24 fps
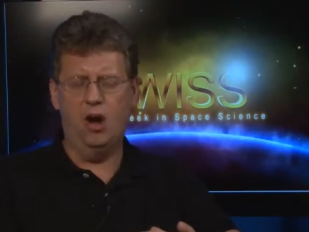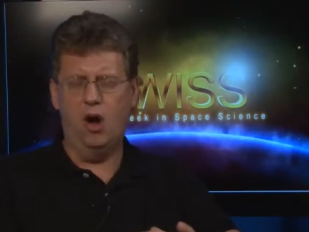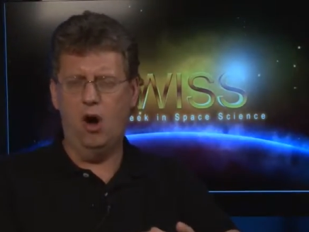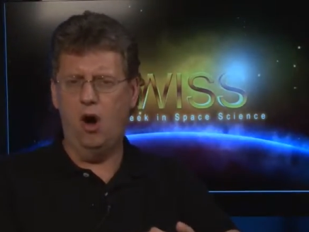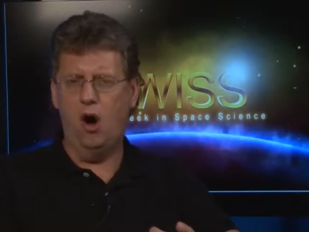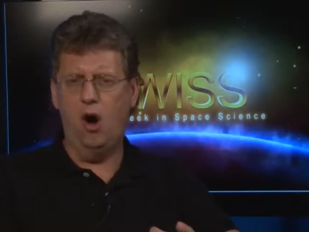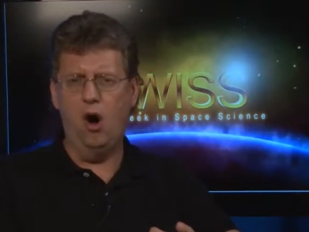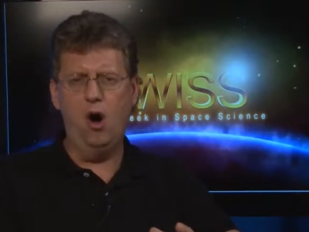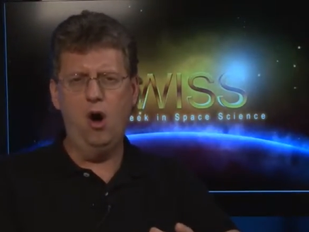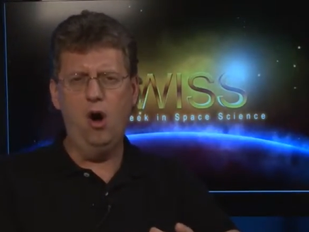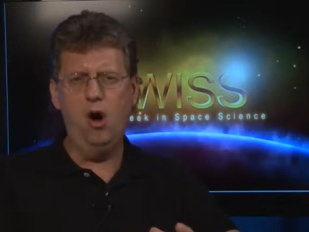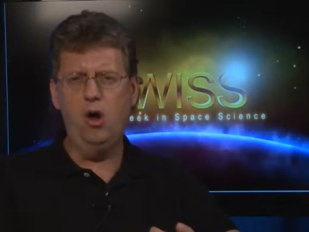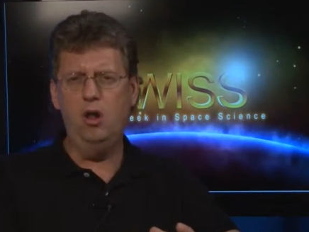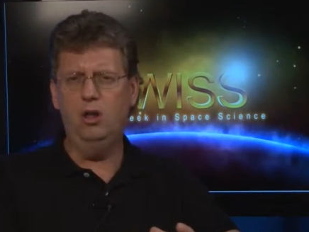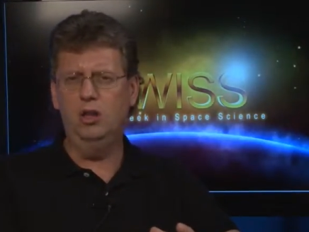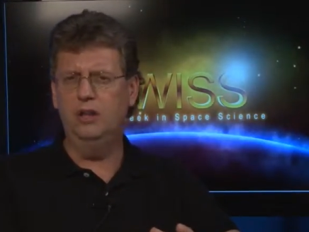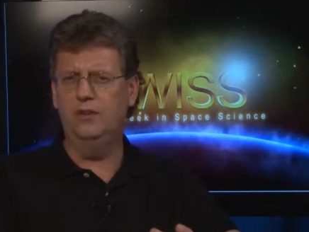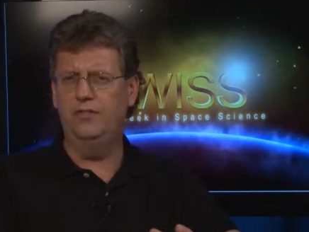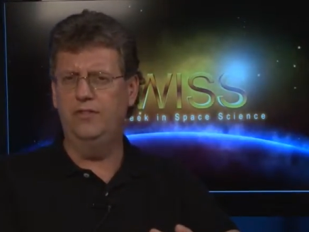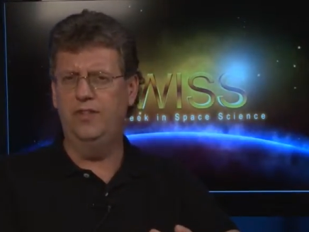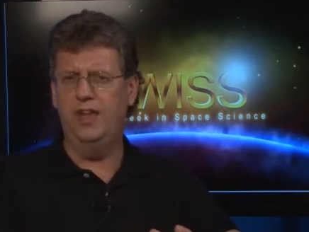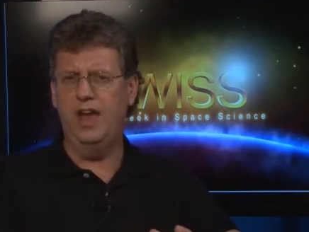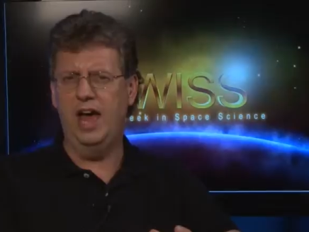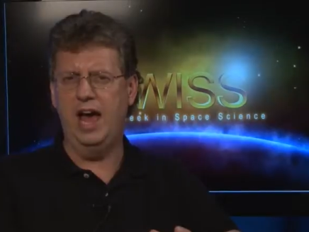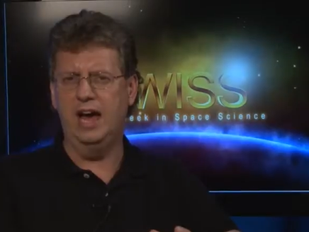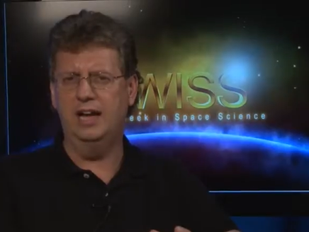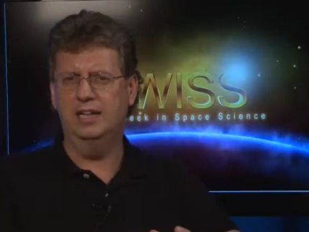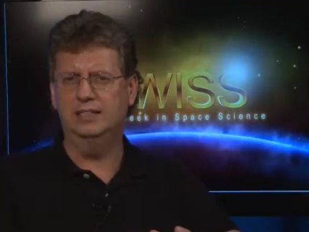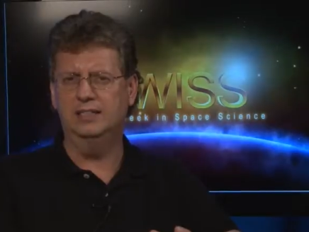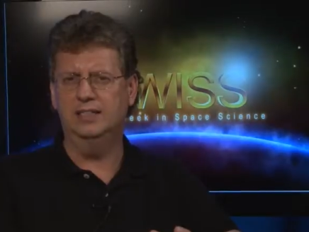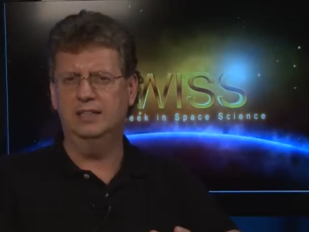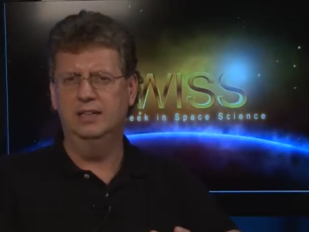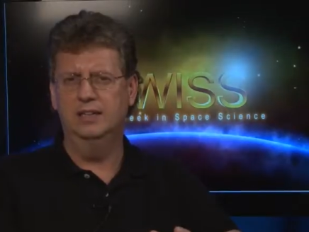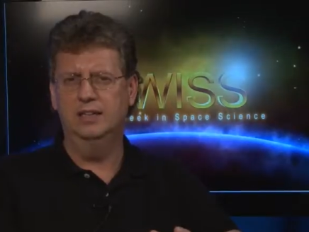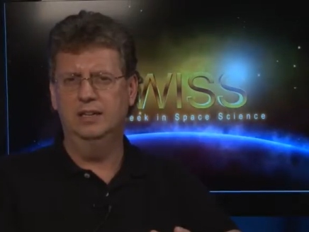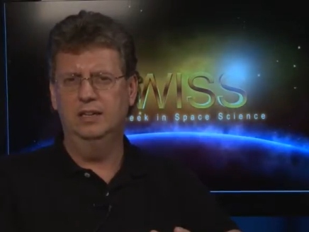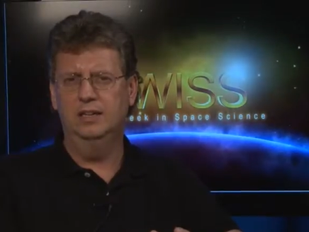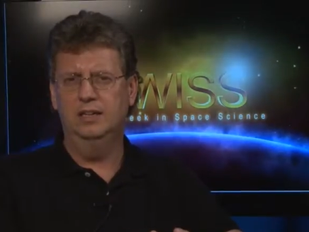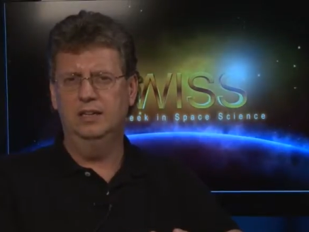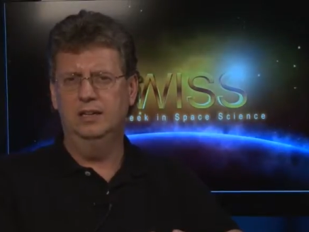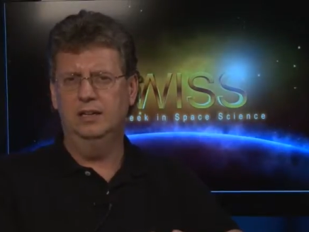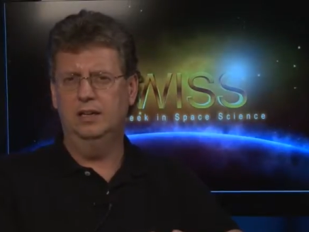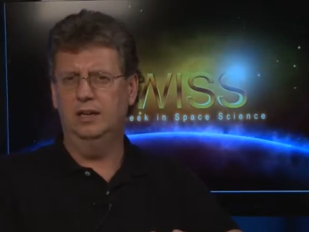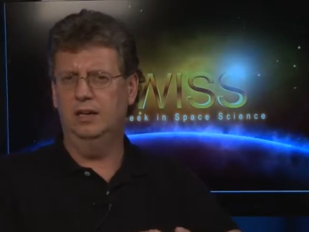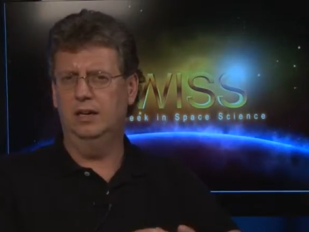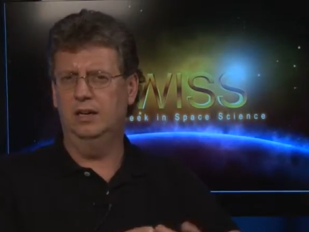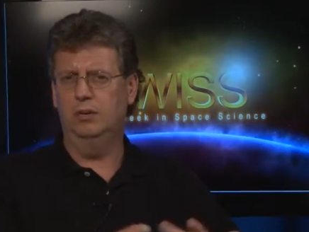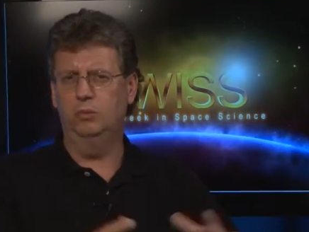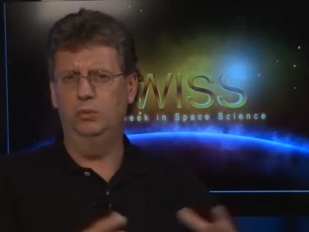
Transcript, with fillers: all of that uh,